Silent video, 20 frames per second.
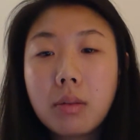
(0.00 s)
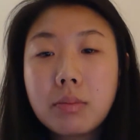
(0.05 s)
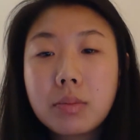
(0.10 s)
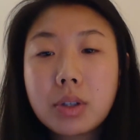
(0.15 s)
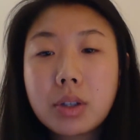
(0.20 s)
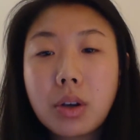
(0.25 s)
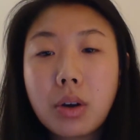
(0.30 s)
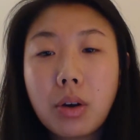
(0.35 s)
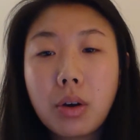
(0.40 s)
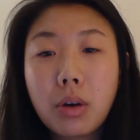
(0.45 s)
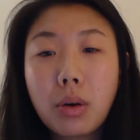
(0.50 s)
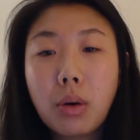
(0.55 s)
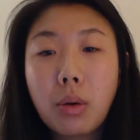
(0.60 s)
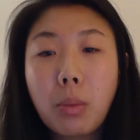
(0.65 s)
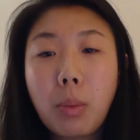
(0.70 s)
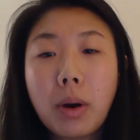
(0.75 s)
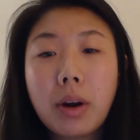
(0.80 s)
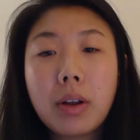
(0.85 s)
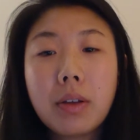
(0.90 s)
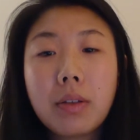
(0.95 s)
So
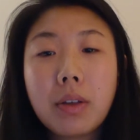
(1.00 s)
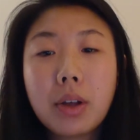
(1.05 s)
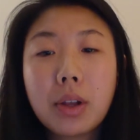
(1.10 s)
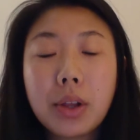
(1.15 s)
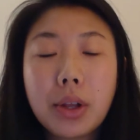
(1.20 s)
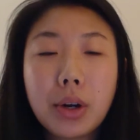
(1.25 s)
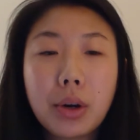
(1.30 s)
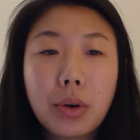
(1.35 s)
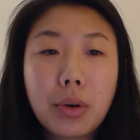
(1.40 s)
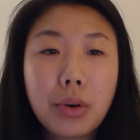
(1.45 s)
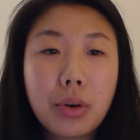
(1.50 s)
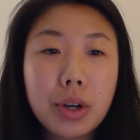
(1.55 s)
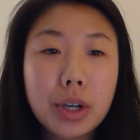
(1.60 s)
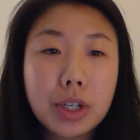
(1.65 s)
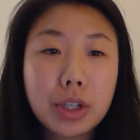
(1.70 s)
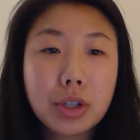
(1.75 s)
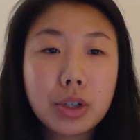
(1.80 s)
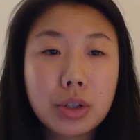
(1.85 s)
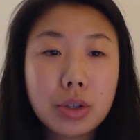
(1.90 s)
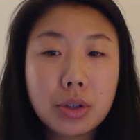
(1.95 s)
one of the clinical
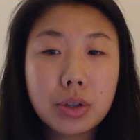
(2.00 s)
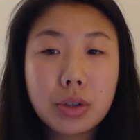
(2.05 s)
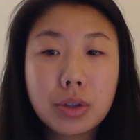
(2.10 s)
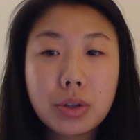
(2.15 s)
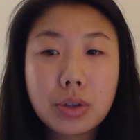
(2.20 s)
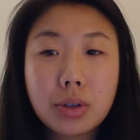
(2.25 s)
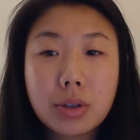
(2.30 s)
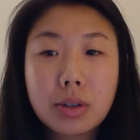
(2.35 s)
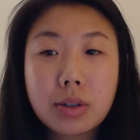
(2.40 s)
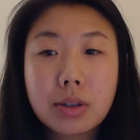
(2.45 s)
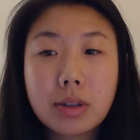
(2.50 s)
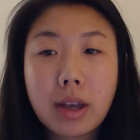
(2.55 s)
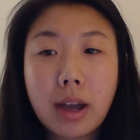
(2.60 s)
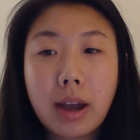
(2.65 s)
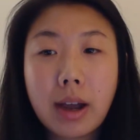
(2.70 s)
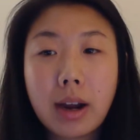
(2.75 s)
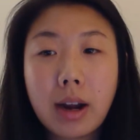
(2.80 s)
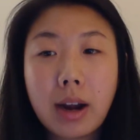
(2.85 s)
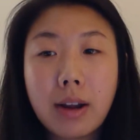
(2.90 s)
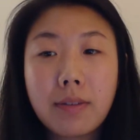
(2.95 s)
issues
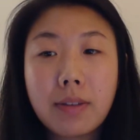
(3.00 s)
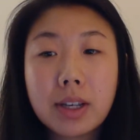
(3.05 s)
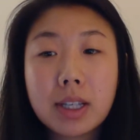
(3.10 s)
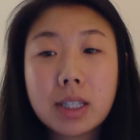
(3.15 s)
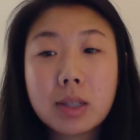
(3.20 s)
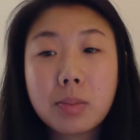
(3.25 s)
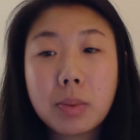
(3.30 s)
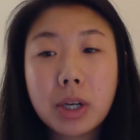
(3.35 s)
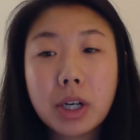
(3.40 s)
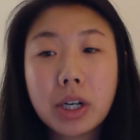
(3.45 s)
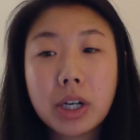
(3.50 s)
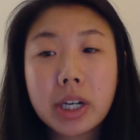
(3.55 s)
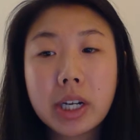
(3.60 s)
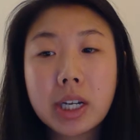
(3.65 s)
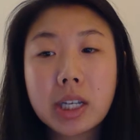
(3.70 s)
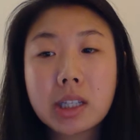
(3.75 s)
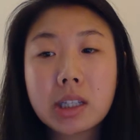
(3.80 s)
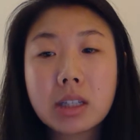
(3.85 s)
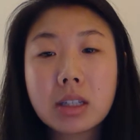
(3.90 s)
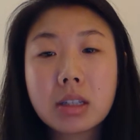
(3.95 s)
that I've
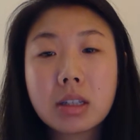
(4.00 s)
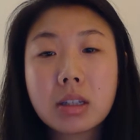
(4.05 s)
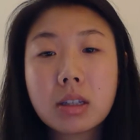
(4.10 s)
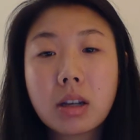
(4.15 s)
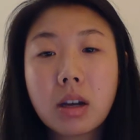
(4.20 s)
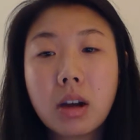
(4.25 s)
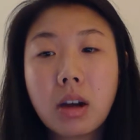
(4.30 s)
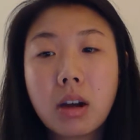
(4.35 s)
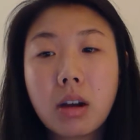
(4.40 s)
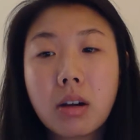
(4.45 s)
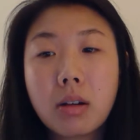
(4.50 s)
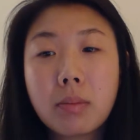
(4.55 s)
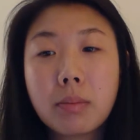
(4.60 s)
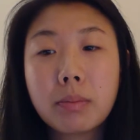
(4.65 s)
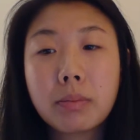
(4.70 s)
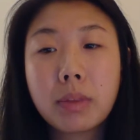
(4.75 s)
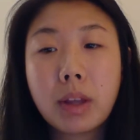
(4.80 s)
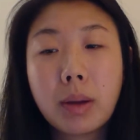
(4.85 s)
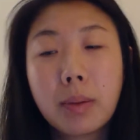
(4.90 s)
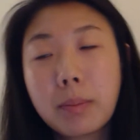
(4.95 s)
experienced
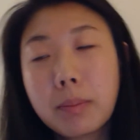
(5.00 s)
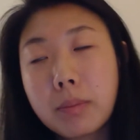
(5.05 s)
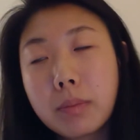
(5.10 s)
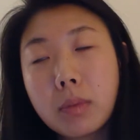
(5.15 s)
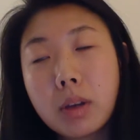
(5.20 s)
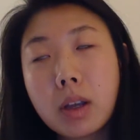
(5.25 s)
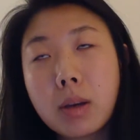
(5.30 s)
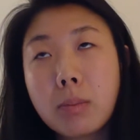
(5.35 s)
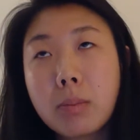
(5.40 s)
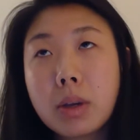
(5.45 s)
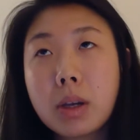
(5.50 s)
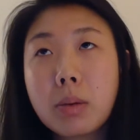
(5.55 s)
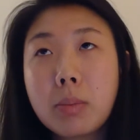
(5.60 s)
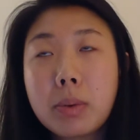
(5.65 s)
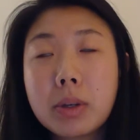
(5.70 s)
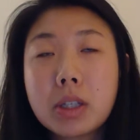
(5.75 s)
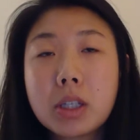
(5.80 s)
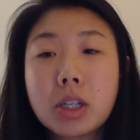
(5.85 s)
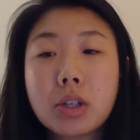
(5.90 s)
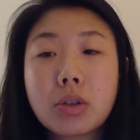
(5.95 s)
that can be a
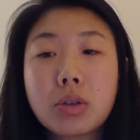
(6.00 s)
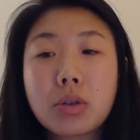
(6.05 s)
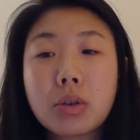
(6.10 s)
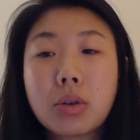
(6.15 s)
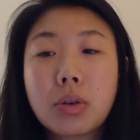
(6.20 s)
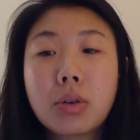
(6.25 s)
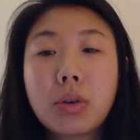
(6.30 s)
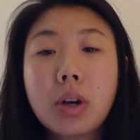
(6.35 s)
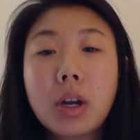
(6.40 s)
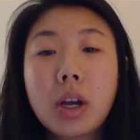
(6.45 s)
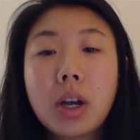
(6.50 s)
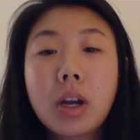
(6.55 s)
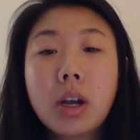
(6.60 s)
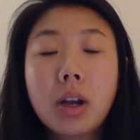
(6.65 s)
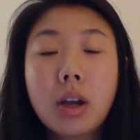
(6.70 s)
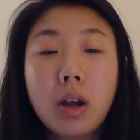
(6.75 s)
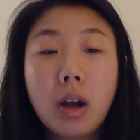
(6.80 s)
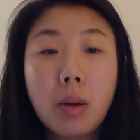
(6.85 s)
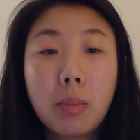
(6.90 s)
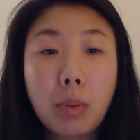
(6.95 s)
potential
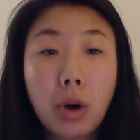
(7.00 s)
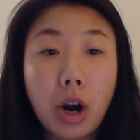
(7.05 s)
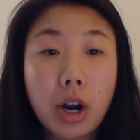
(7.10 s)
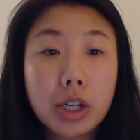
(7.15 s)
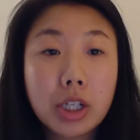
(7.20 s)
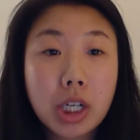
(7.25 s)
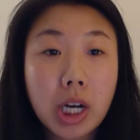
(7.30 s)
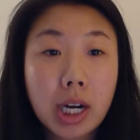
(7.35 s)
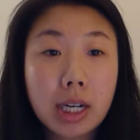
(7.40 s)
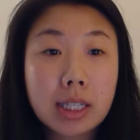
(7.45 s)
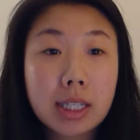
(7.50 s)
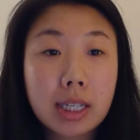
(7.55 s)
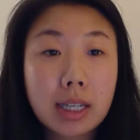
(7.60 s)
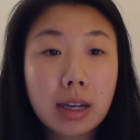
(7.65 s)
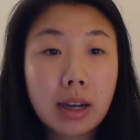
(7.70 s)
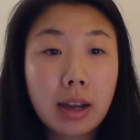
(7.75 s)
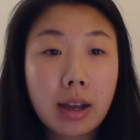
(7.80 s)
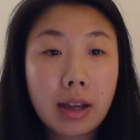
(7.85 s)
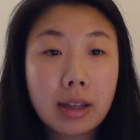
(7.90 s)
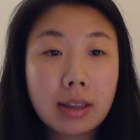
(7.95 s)
project
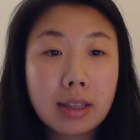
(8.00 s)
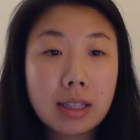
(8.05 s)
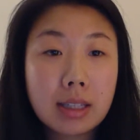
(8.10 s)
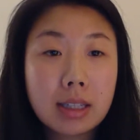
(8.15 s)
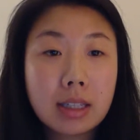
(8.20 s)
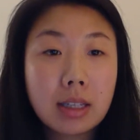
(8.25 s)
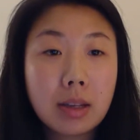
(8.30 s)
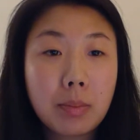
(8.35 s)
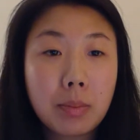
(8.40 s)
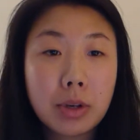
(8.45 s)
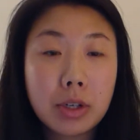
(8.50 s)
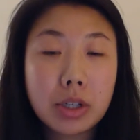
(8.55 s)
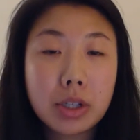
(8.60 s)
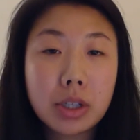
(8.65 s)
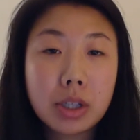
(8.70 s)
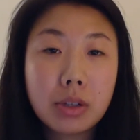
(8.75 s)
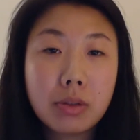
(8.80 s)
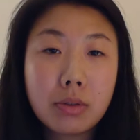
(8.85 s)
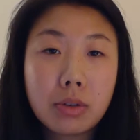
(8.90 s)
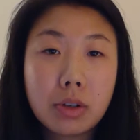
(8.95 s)
at this
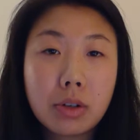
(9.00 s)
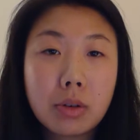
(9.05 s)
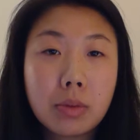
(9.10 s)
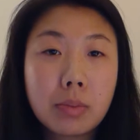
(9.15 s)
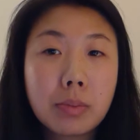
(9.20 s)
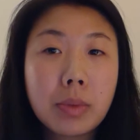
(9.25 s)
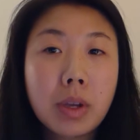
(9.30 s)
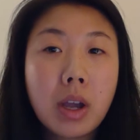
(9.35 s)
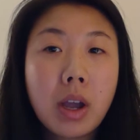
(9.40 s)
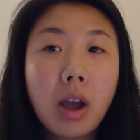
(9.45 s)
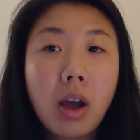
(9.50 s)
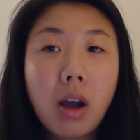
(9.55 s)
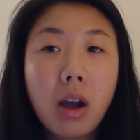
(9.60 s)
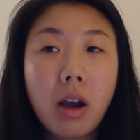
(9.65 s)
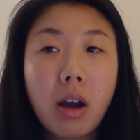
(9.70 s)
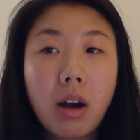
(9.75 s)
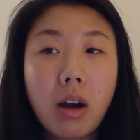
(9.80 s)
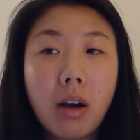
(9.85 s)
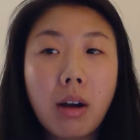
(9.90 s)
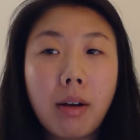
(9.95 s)
emergency room
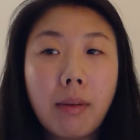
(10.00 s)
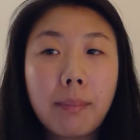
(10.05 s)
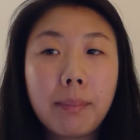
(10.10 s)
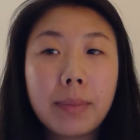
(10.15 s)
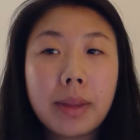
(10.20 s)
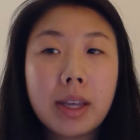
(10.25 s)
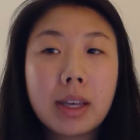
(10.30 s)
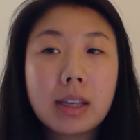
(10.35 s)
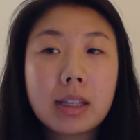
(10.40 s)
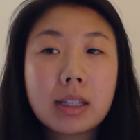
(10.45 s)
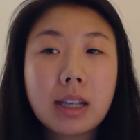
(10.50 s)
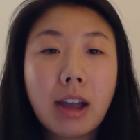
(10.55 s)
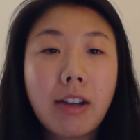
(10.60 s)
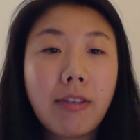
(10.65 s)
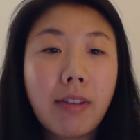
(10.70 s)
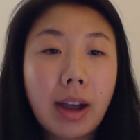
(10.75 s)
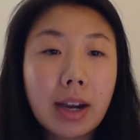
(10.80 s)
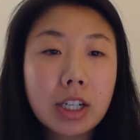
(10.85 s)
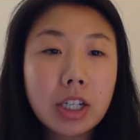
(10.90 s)
is I